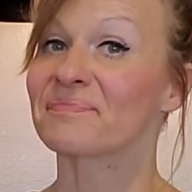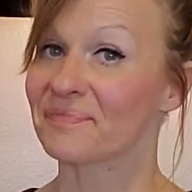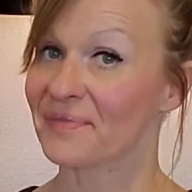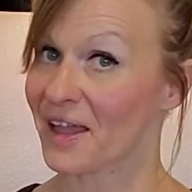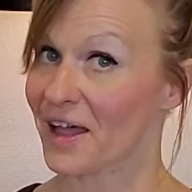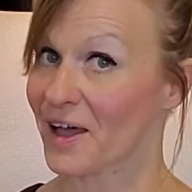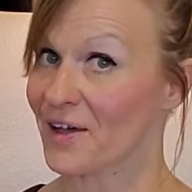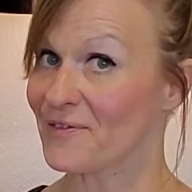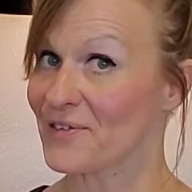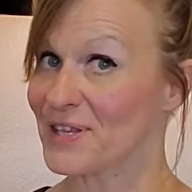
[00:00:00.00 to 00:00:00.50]

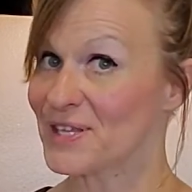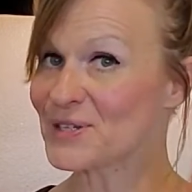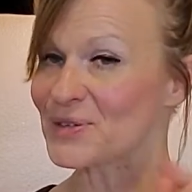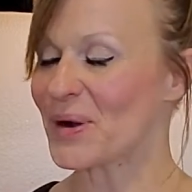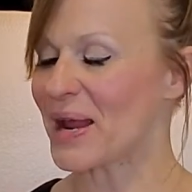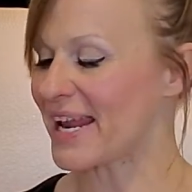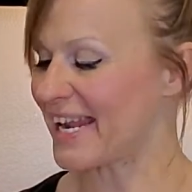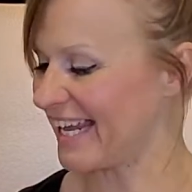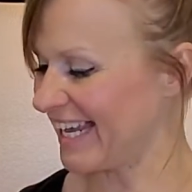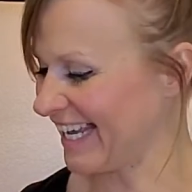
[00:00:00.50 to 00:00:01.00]
Oven's
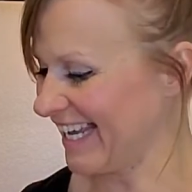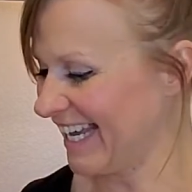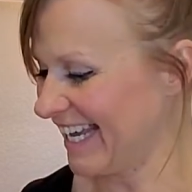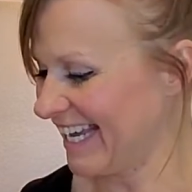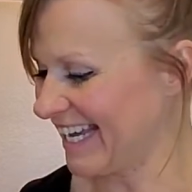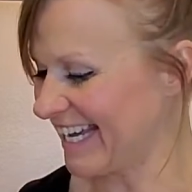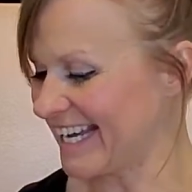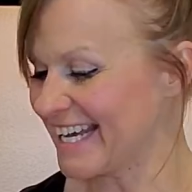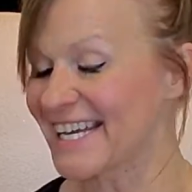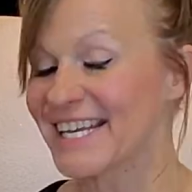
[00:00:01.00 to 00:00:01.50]
ready.
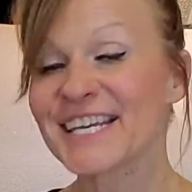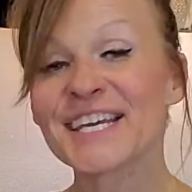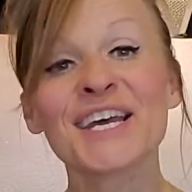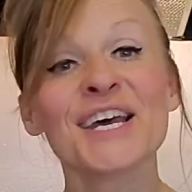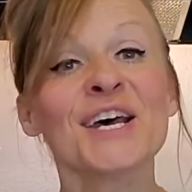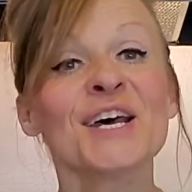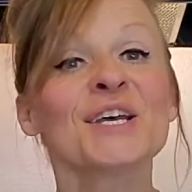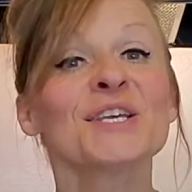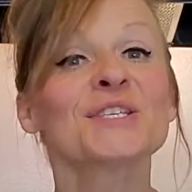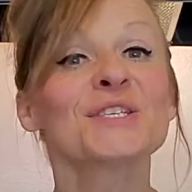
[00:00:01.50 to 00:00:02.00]

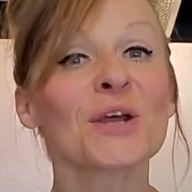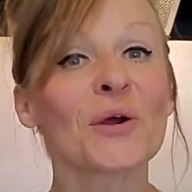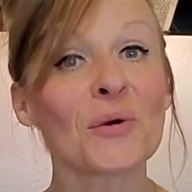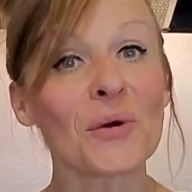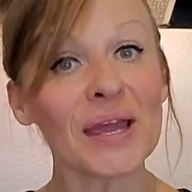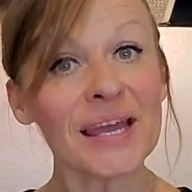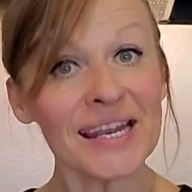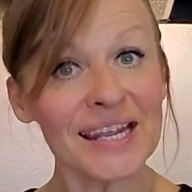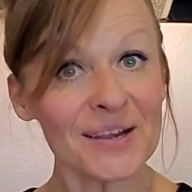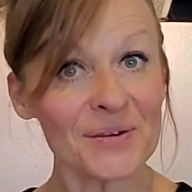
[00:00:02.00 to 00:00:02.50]
So
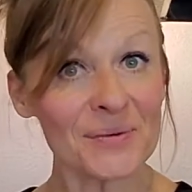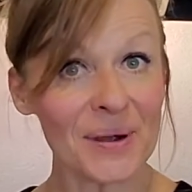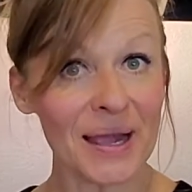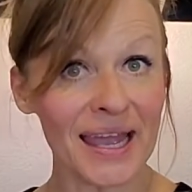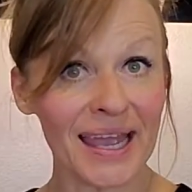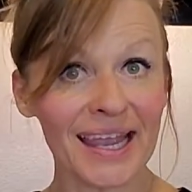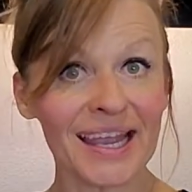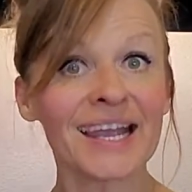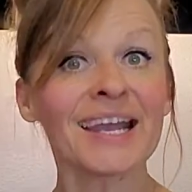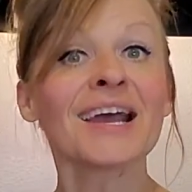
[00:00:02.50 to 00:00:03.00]

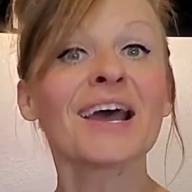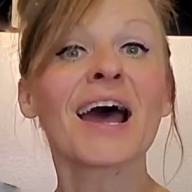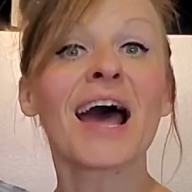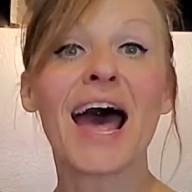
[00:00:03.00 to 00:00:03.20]
anyway,